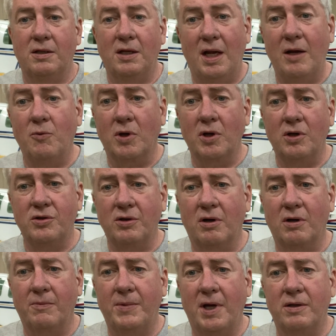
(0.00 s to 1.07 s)
Today we're going to
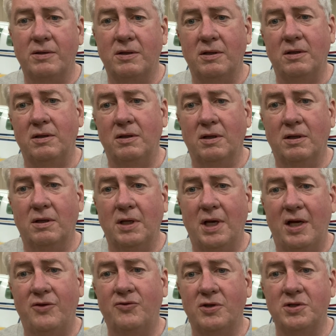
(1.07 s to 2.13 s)
talk about the
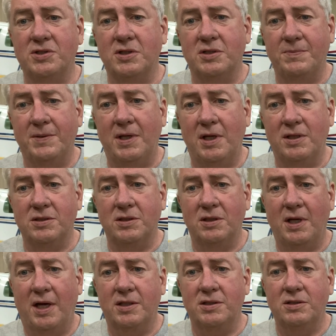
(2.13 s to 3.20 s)
A36
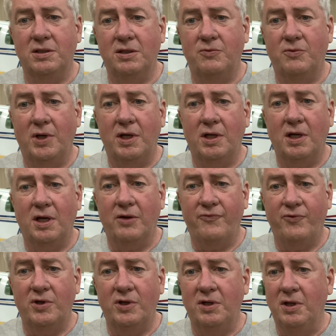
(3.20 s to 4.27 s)
Bonanza accident in Redding,
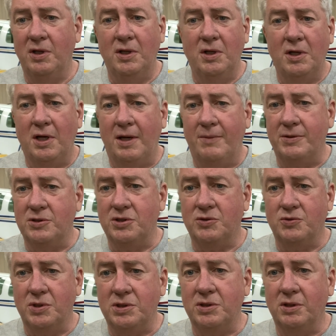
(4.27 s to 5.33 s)
California. Happened just
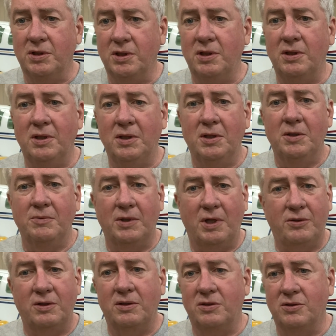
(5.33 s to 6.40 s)
recently, but
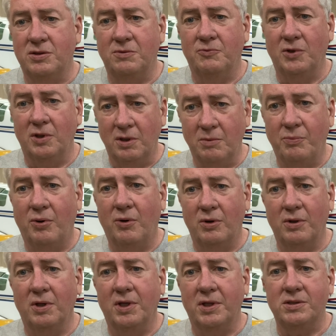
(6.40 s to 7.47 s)
I think there's some really
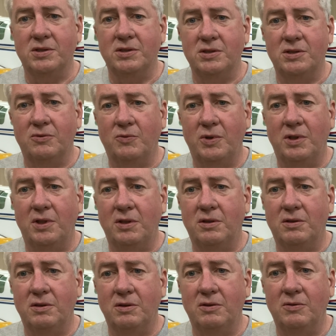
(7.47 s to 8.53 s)
important lessons that we need
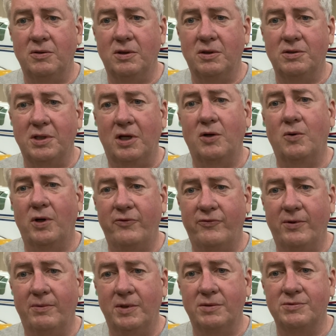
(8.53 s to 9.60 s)
to take away
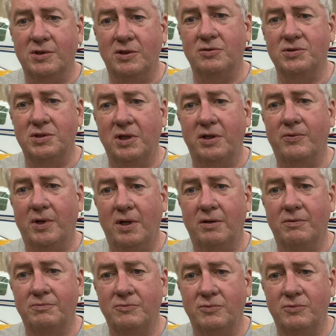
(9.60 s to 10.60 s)
from it. So stick around.